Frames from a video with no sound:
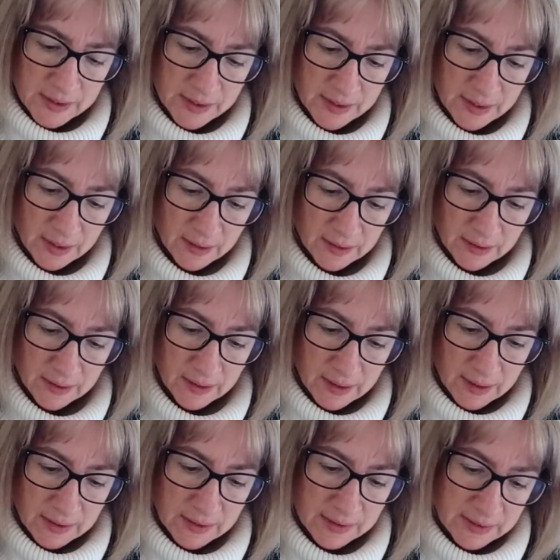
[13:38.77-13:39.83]
the
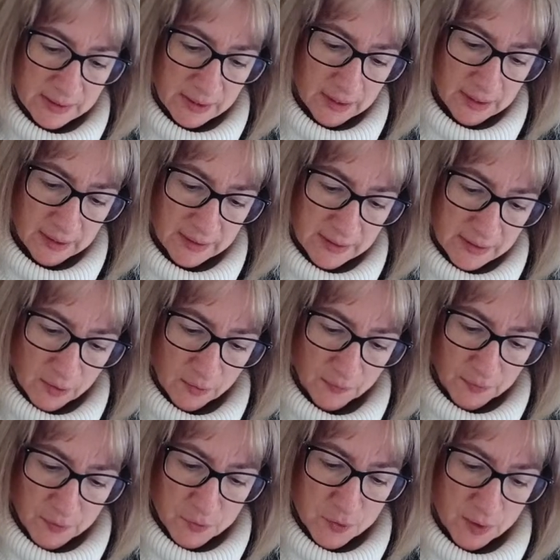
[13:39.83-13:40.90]
sides of
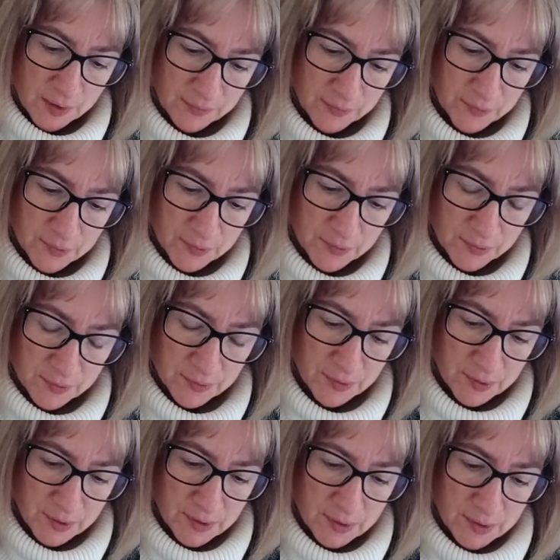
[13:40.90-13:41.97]
the truffle.
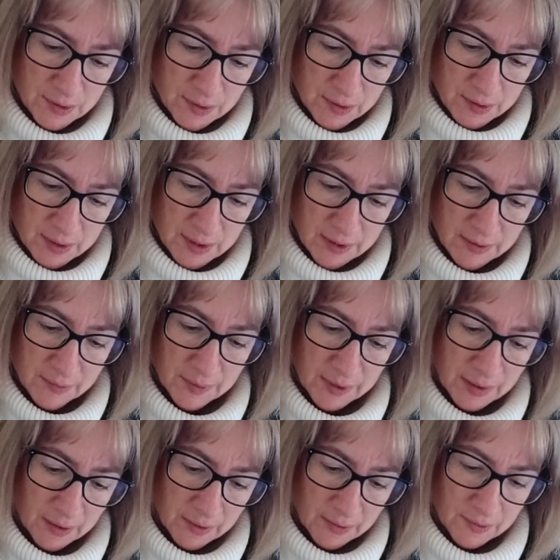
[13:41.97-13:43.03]
There we
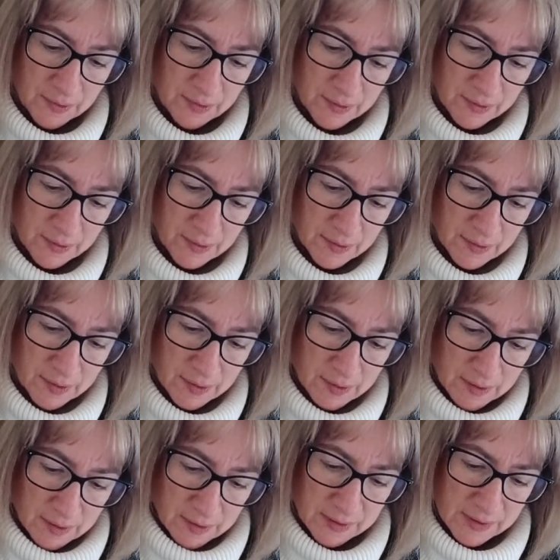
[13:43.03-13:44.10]
go.
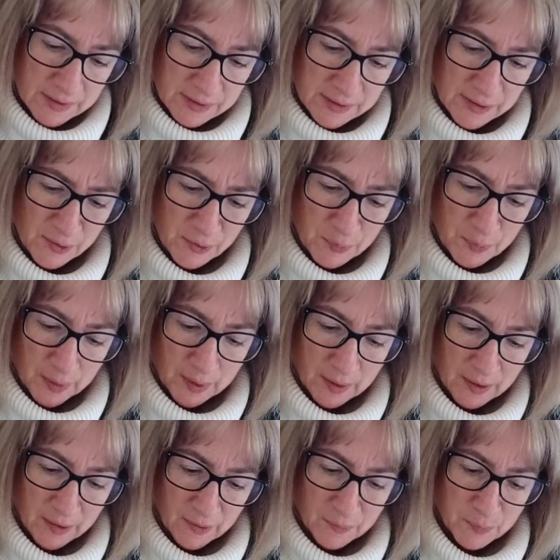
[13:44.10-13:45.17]
Super.
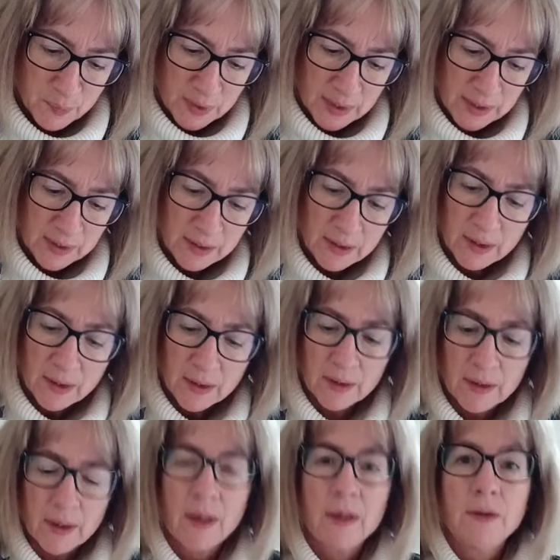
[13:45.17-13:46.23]
Oh, brilliant. Look,
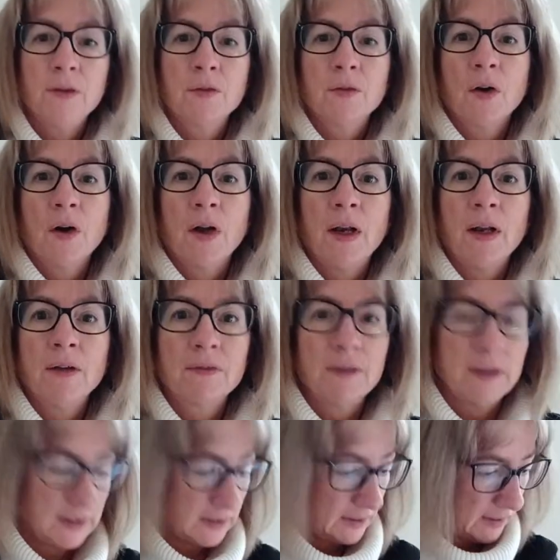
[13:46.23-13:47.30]
and you've got a
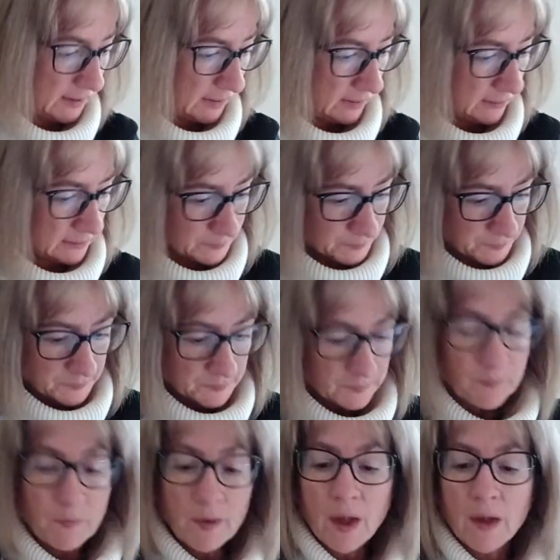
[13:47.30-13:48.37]
lovely little,
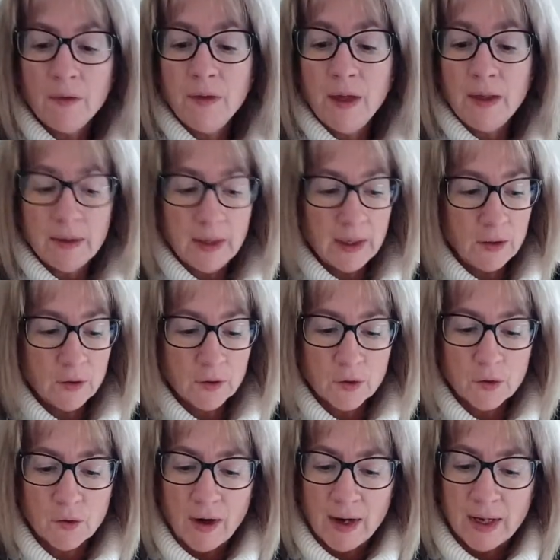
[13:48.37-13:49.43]
and then they look
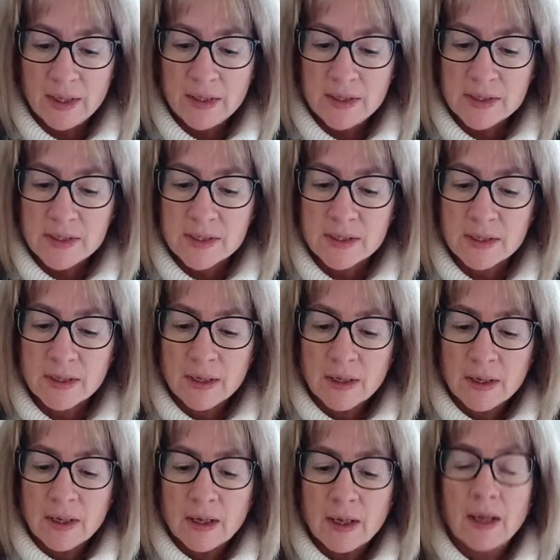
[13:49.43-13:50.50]
great
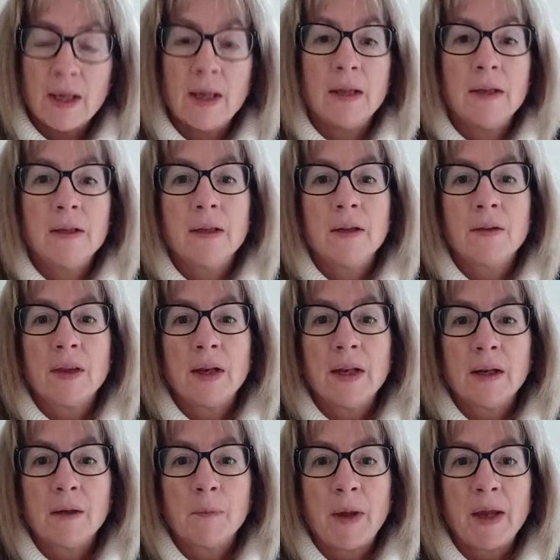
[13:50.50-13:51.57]
in the
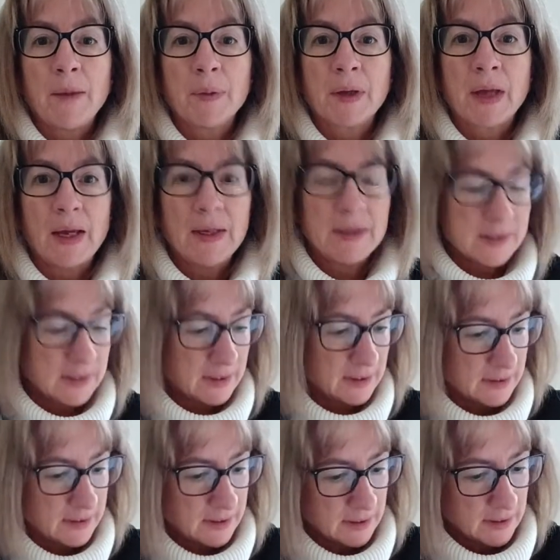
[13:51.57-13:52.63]
little paper cases.